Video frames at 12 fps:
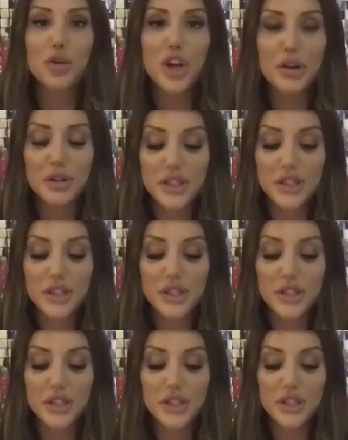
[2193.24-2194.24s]
out of time.
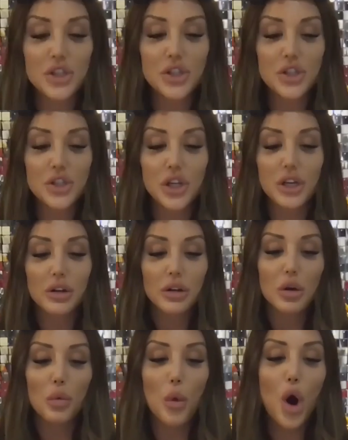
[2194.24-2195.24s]
Next question.
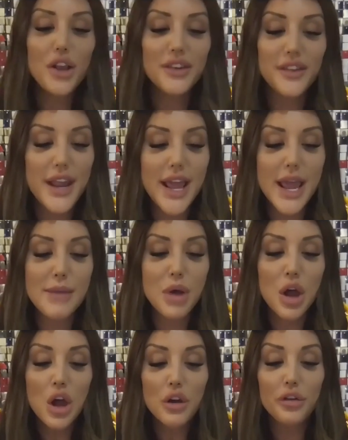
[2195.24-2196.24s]
What is the name
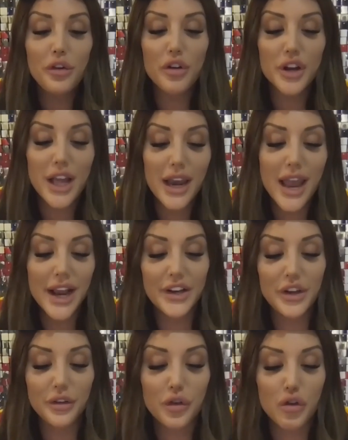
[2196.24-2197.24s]
for a
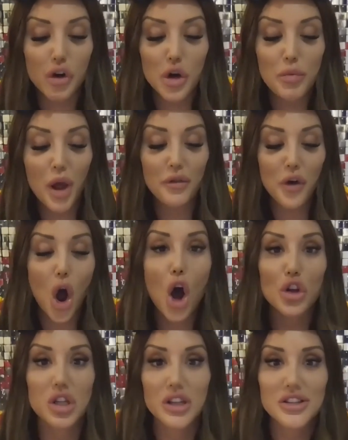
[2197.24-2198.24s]
collective group of
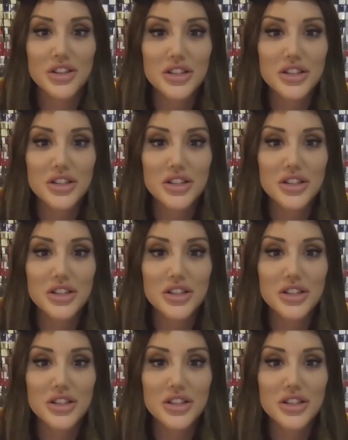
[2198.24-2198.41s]
otters?